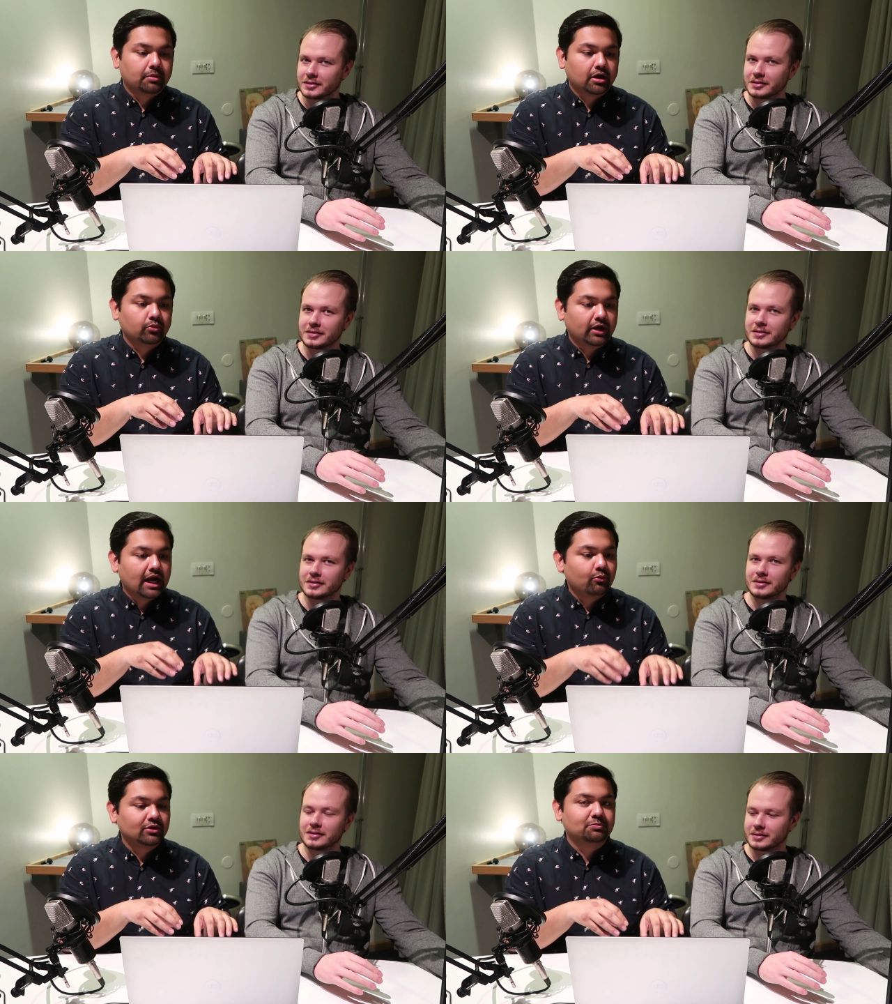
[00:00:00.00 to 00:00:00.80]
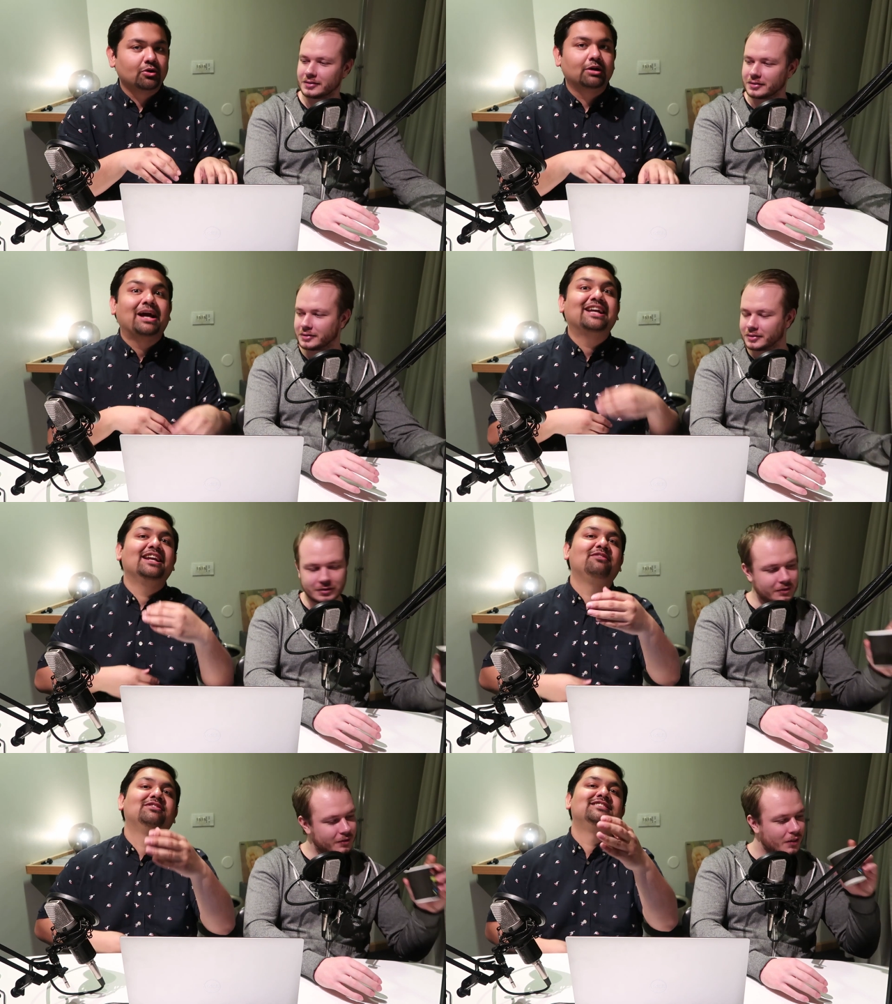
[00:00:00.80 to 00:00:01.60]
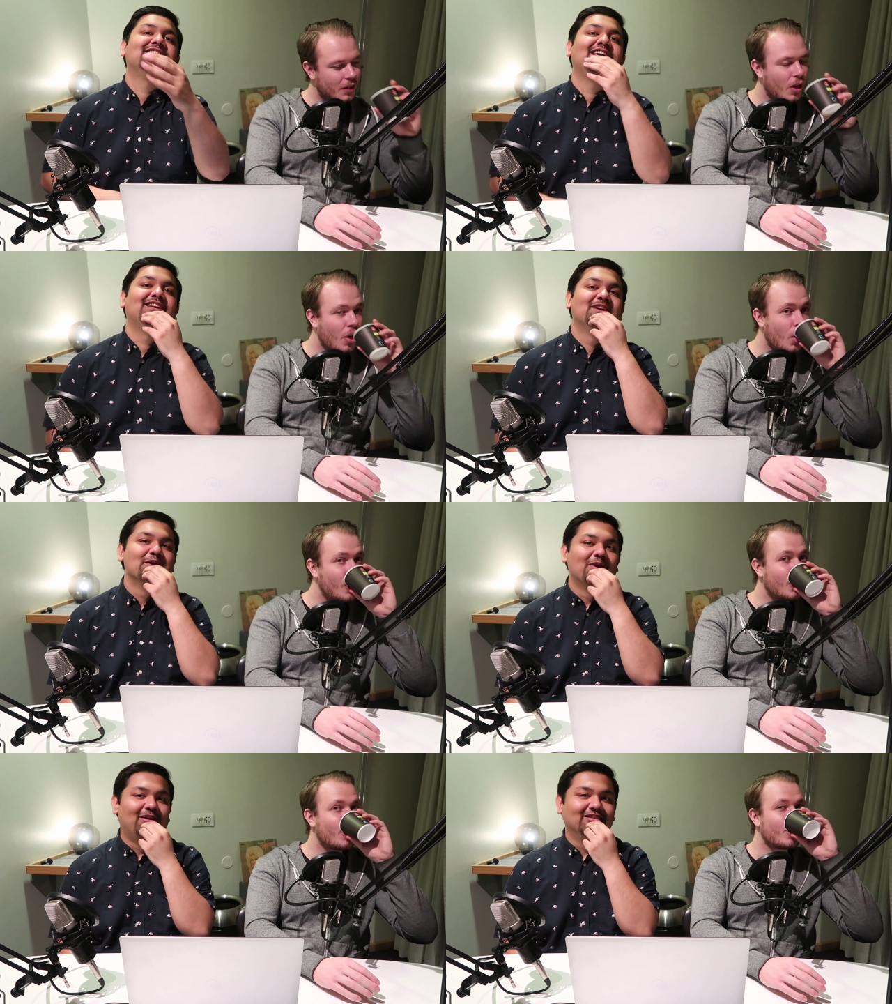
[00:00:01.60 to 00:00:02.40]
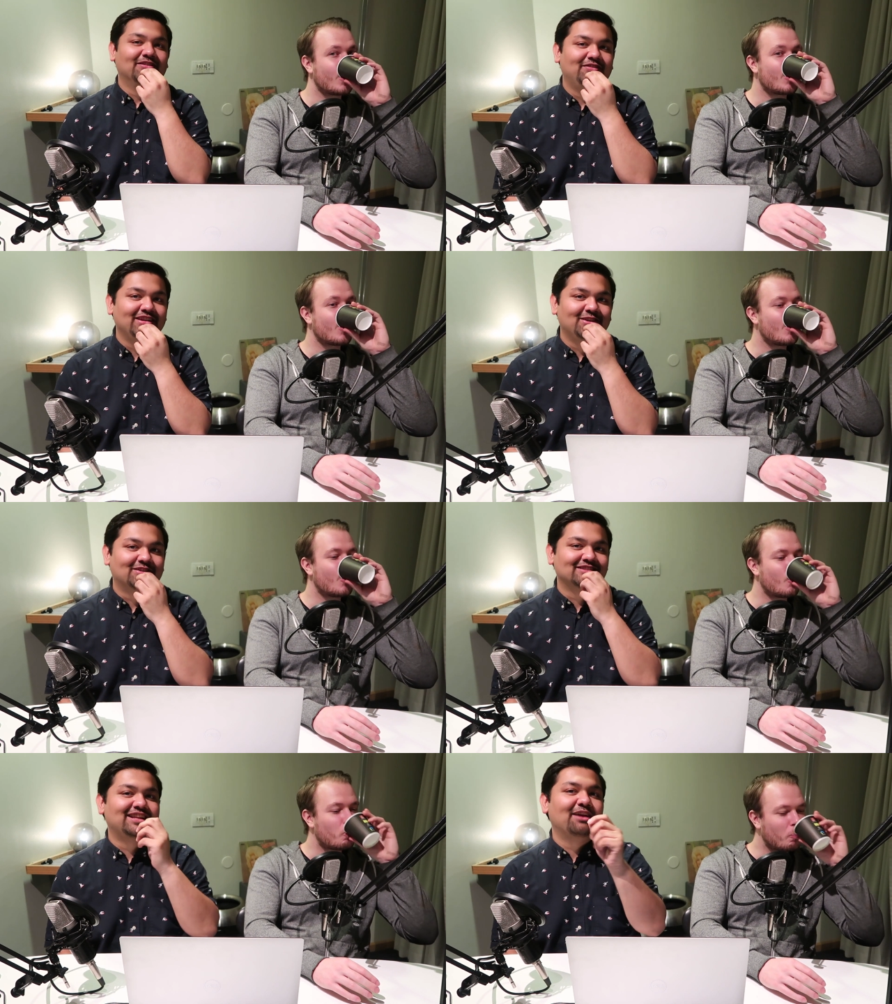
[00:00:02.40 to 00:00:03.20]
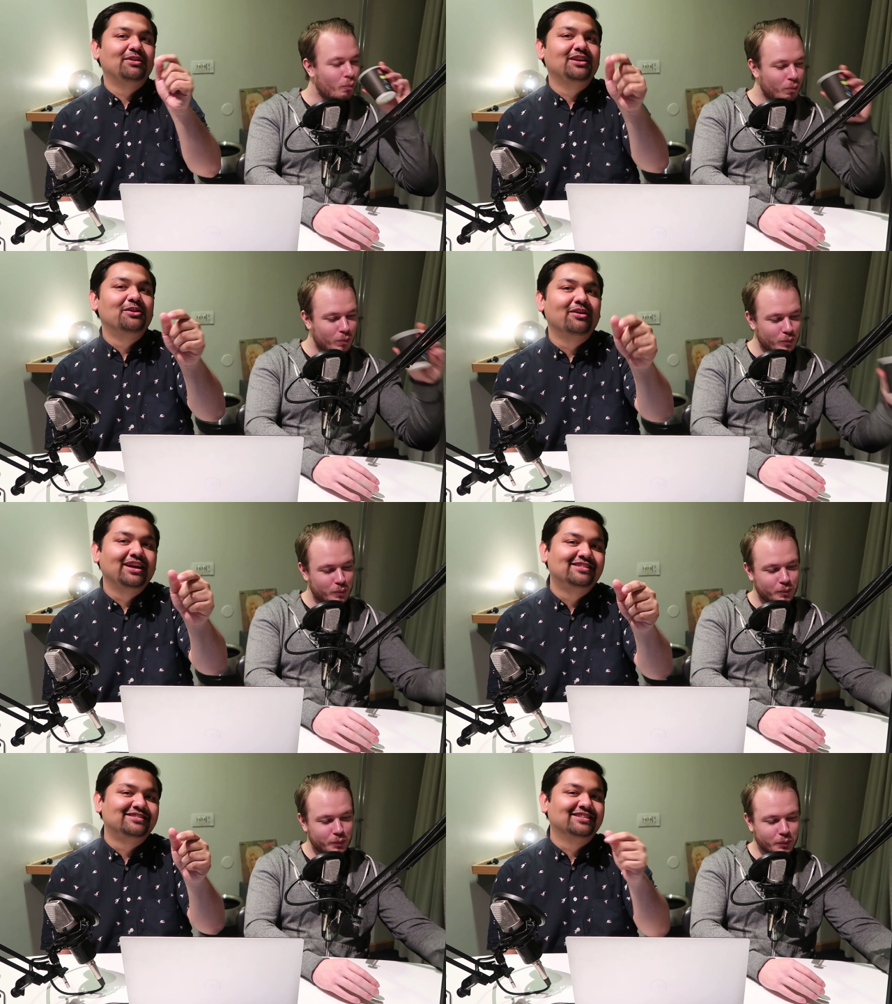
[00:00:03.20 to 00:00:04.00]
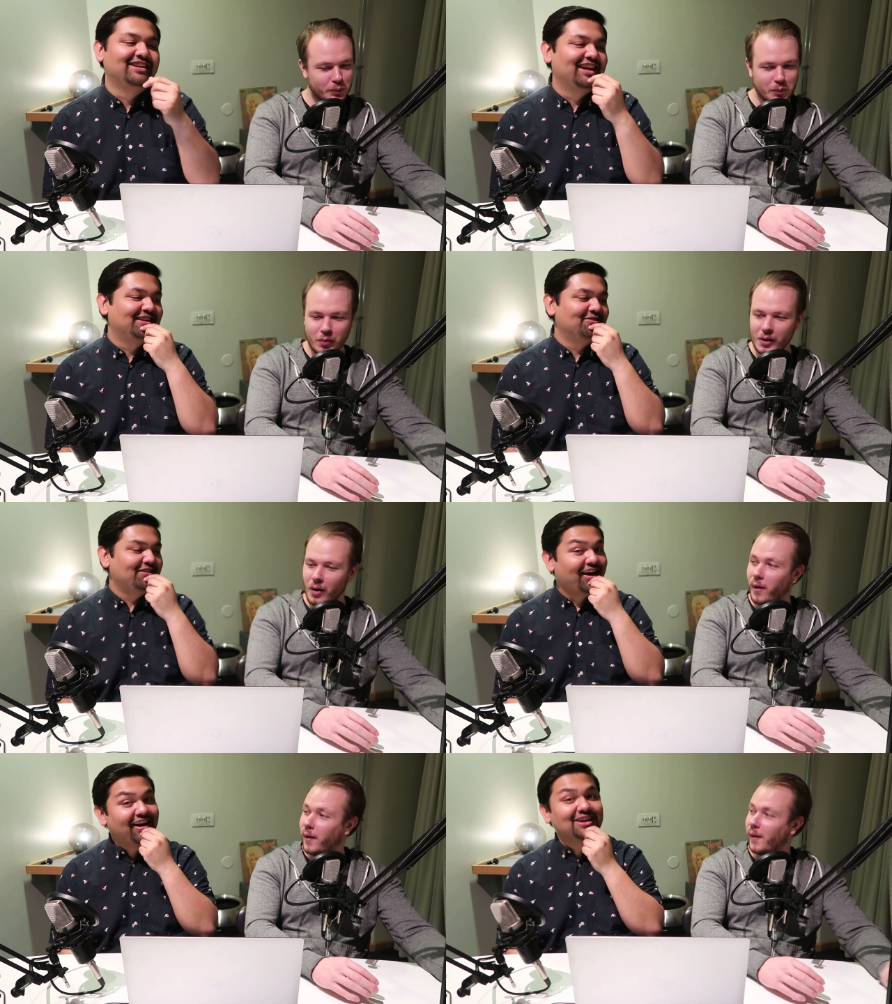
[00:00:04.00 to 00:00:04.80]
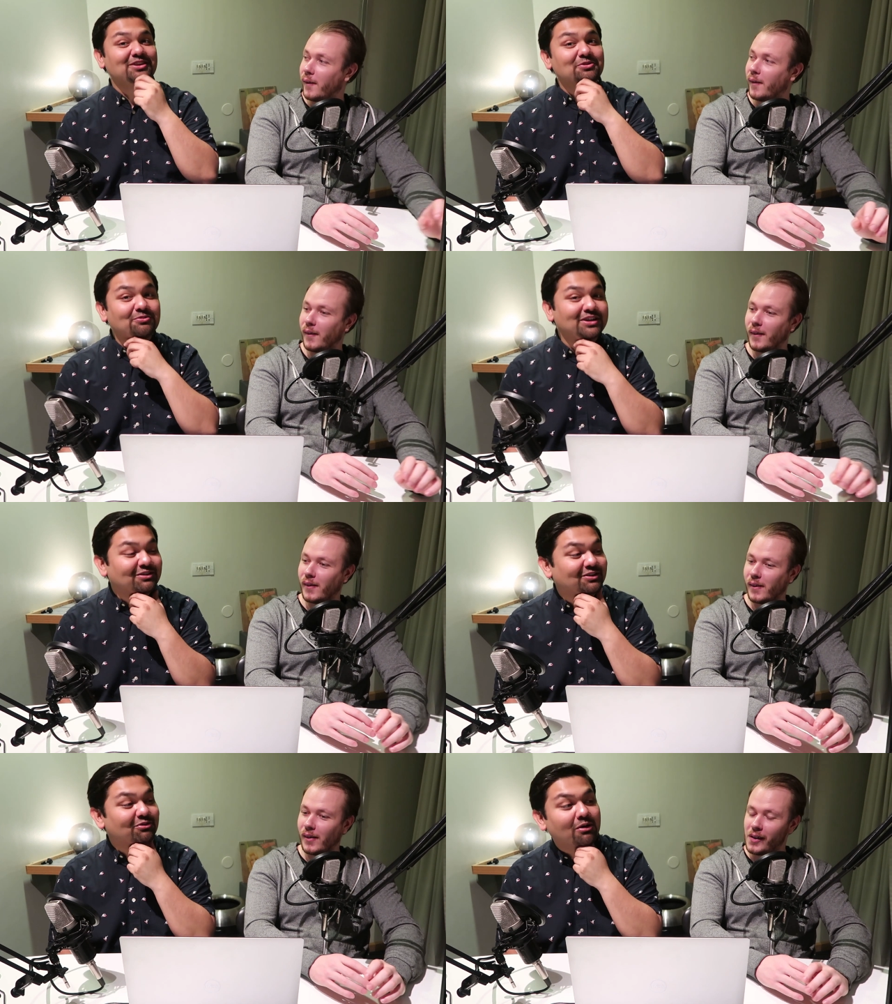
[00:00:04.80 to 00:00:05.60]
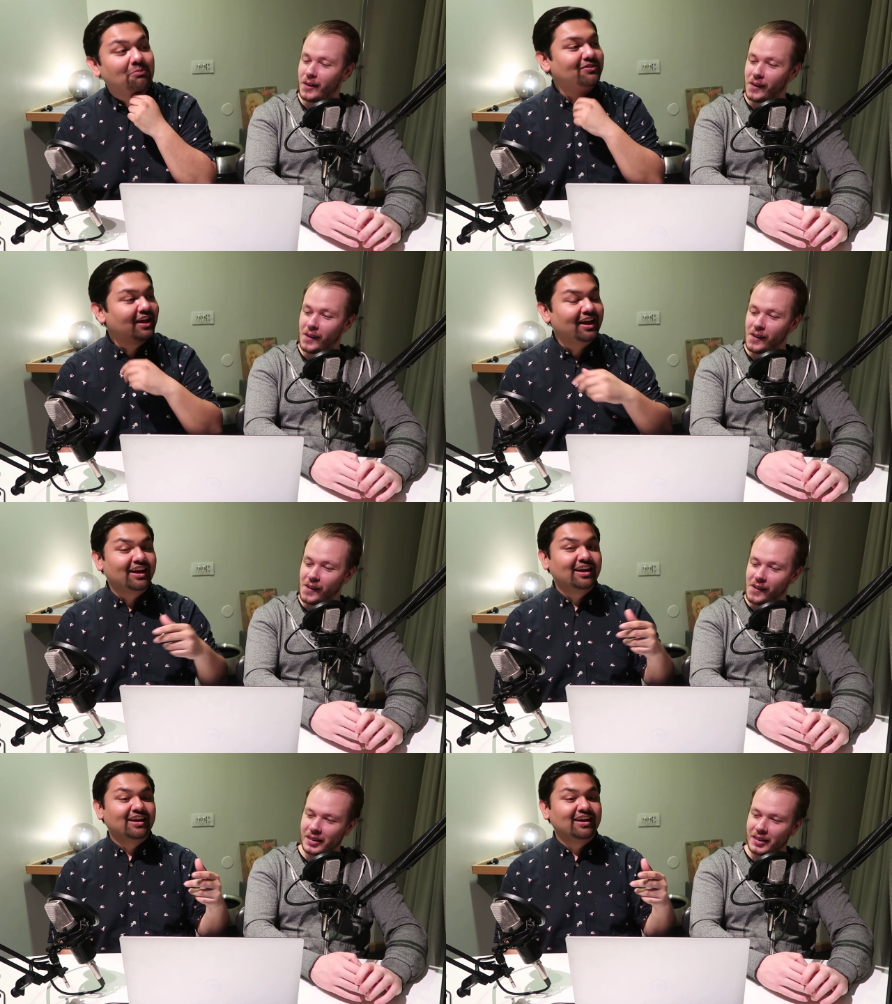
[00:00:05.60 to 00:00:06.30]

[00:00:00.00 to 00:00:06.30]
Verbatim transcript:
Speaker 1: where I was brought up, I can't even say it on the video because they will know instantly. They will be like, ah, you grew up there.